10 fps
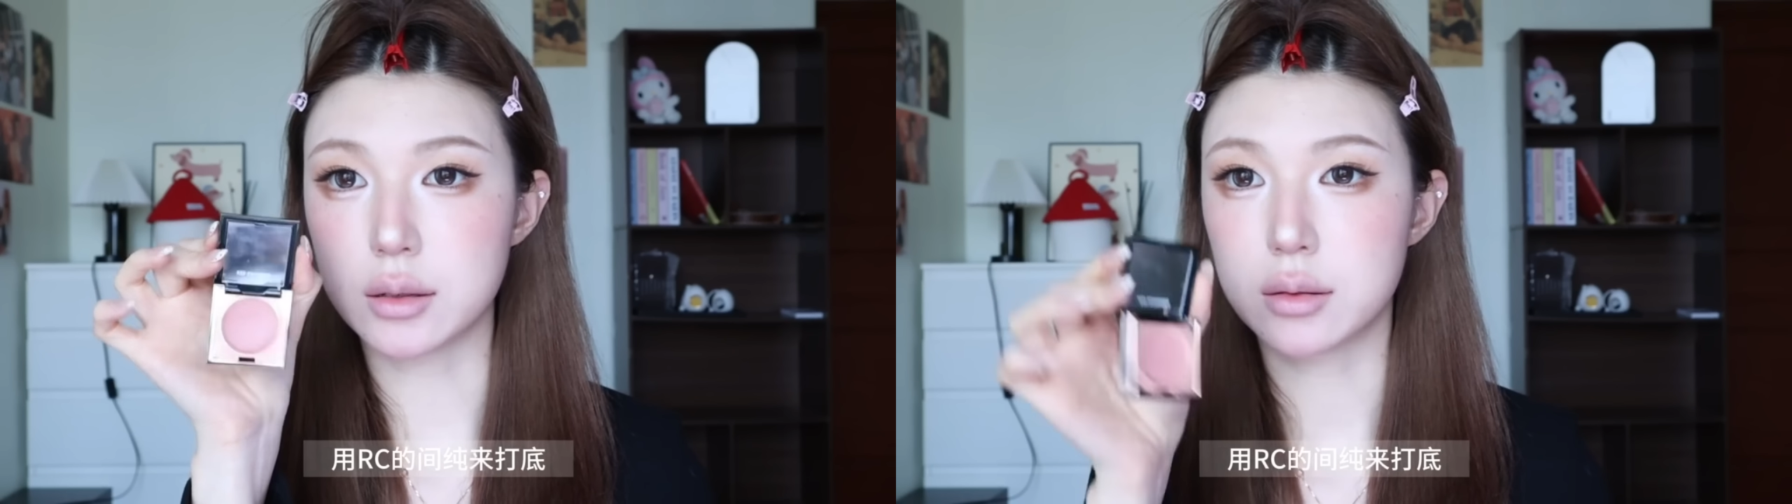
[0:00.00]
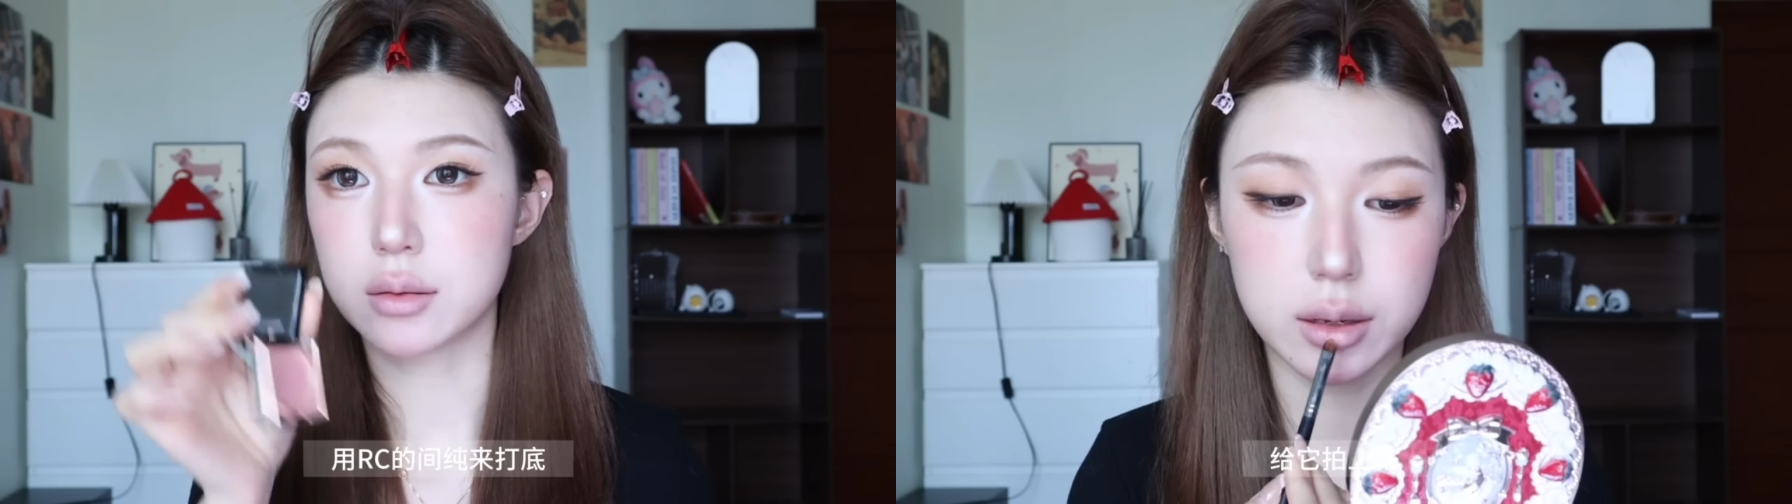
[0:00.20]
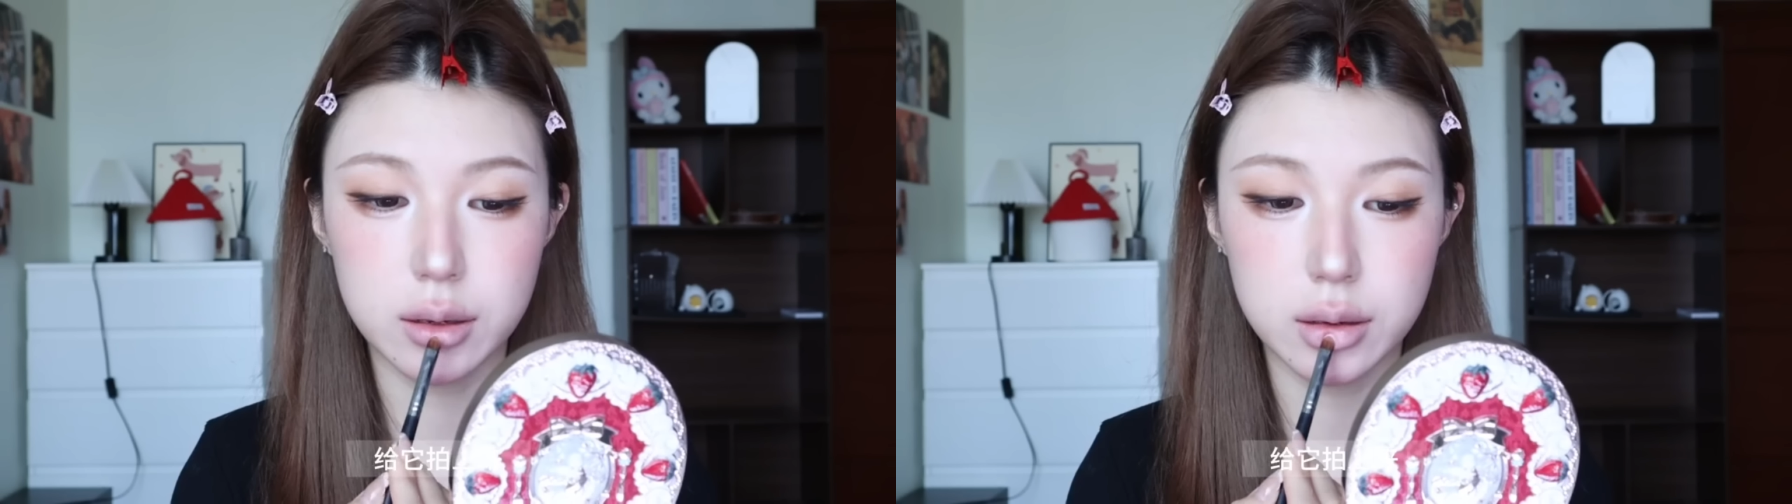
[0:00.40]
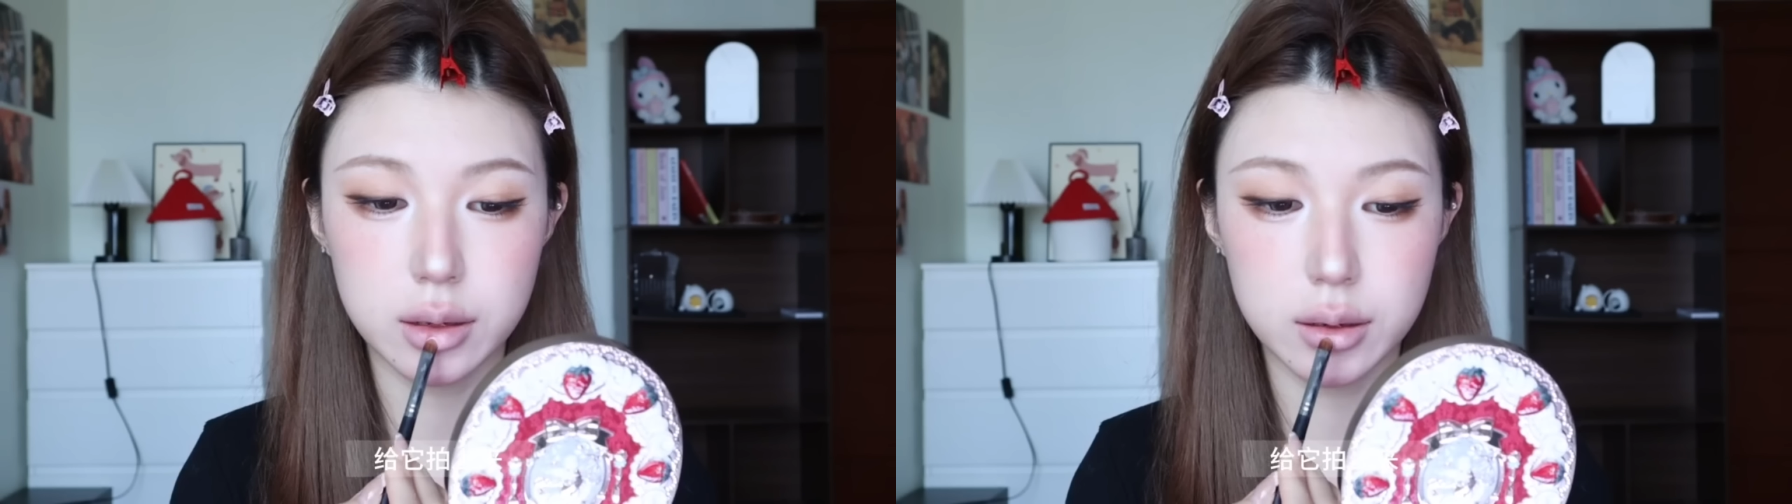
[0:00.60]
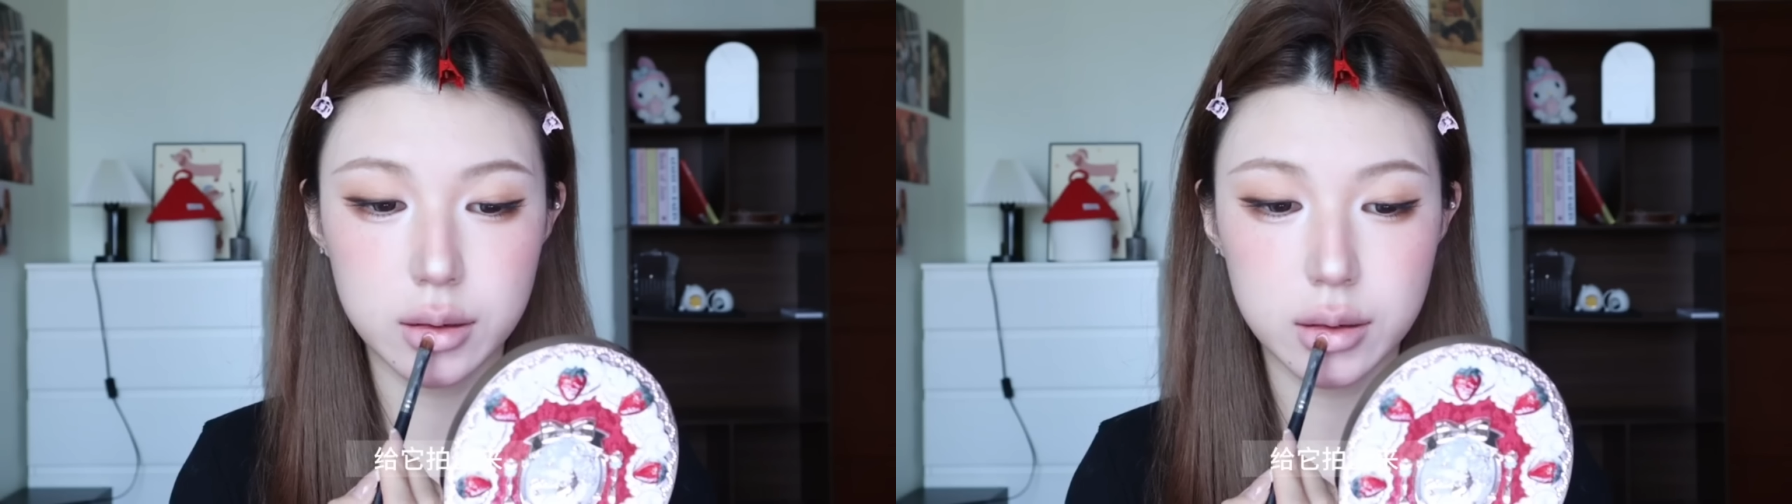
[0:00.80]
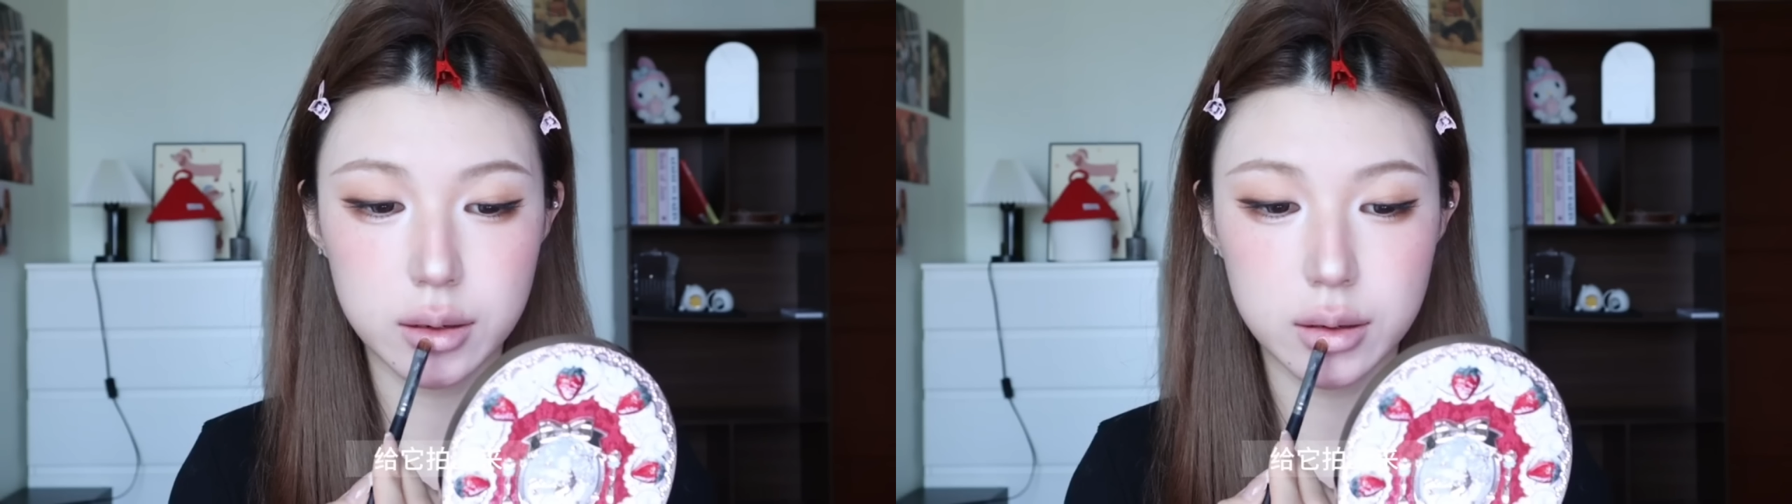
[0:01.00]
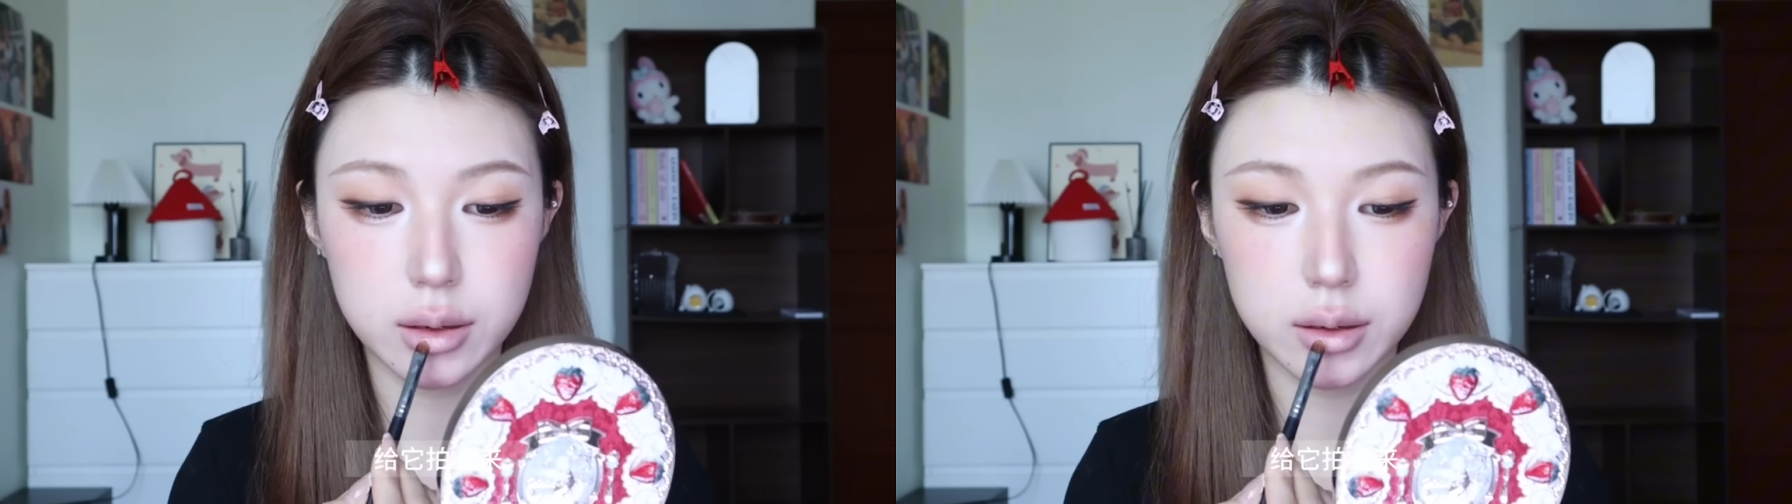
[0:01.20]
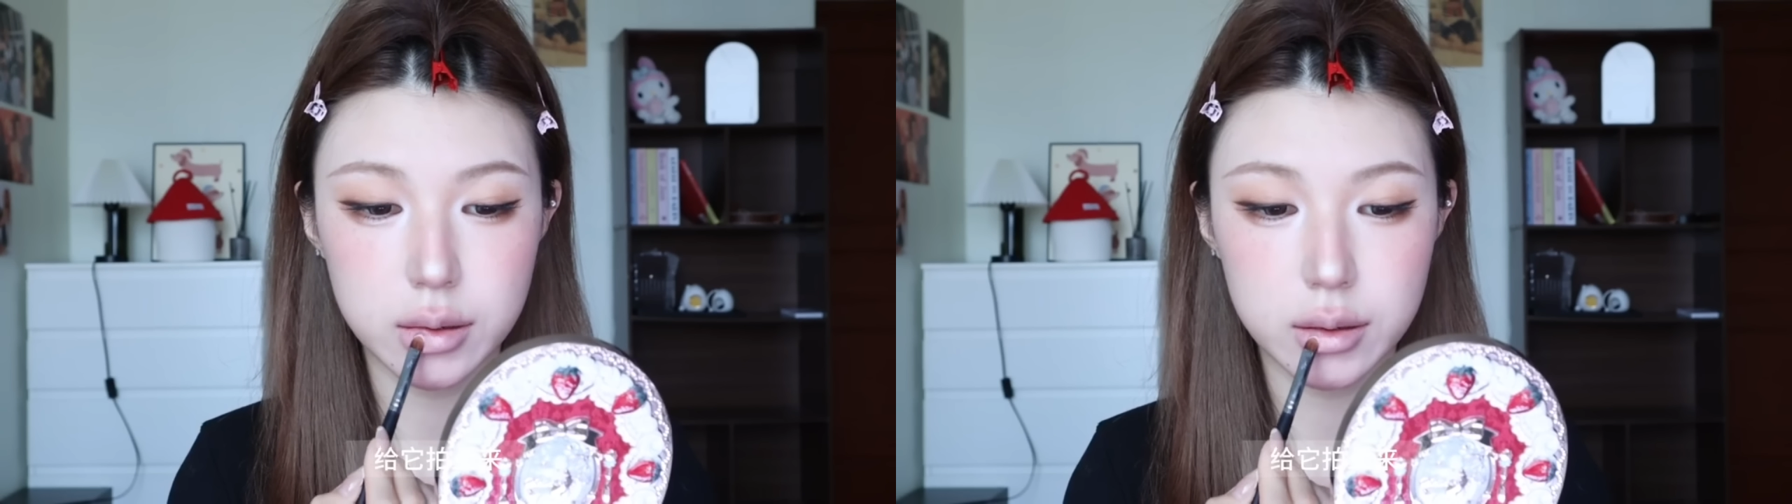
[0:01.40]
followed by a rosy
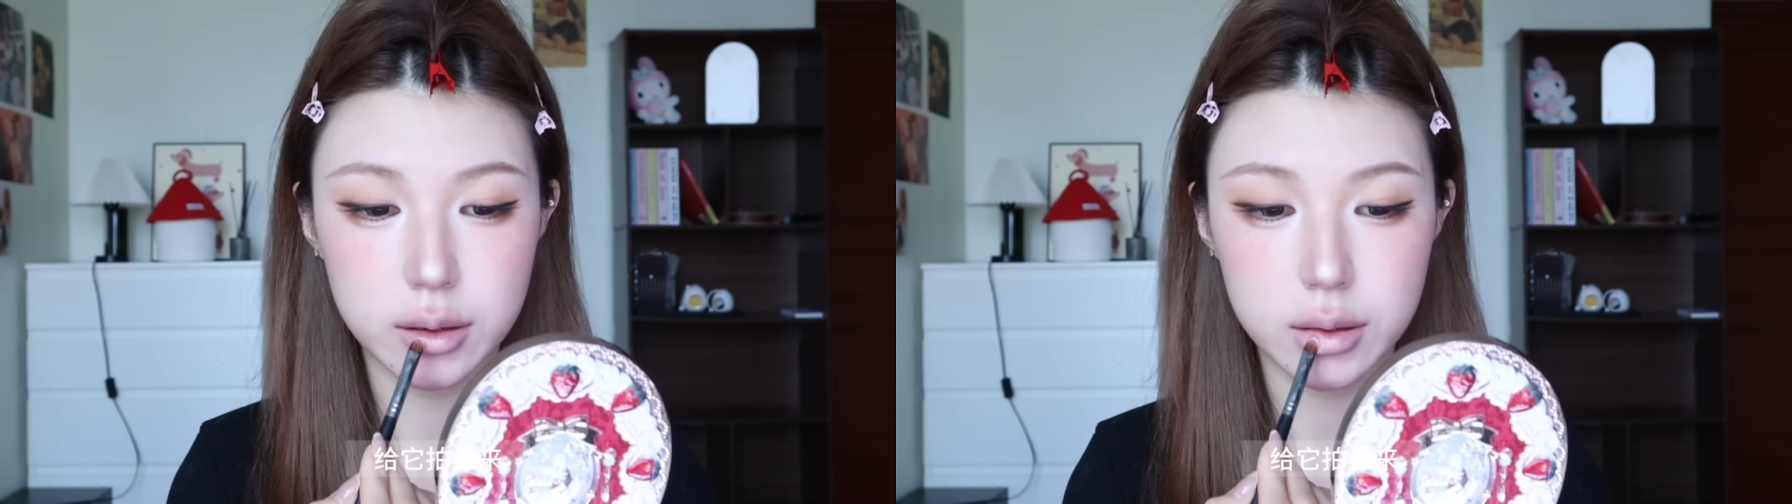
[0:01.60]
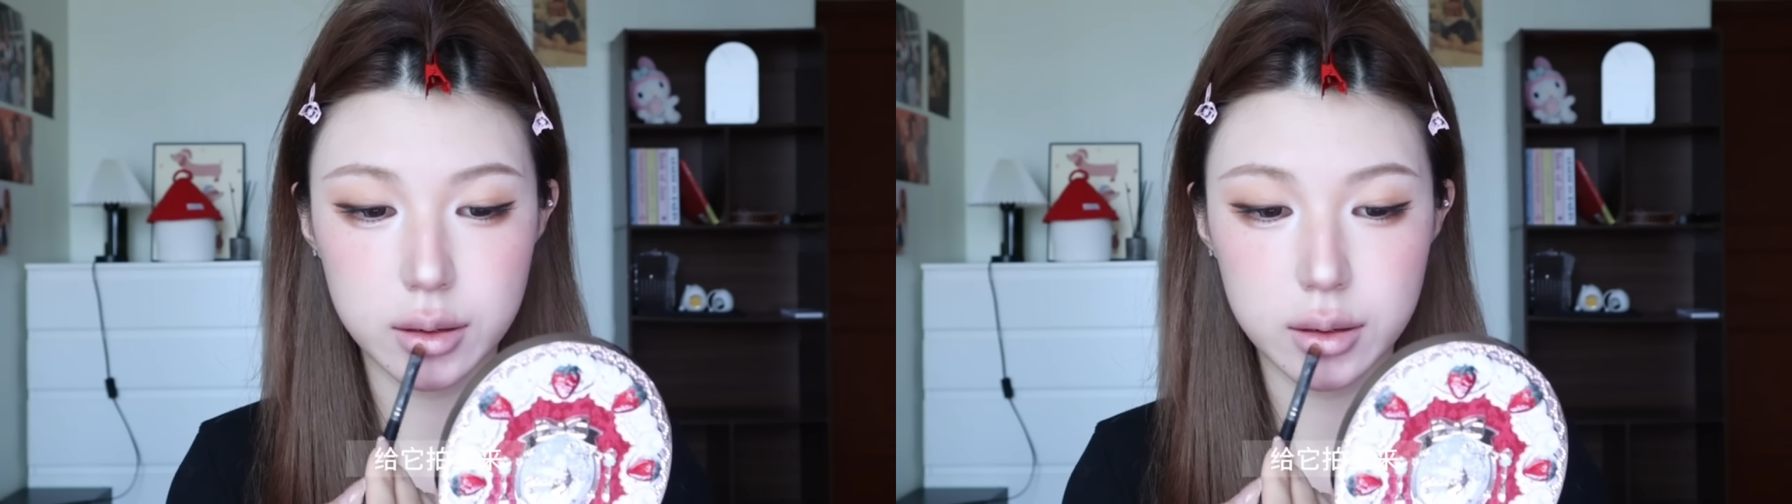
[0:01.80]
pink on top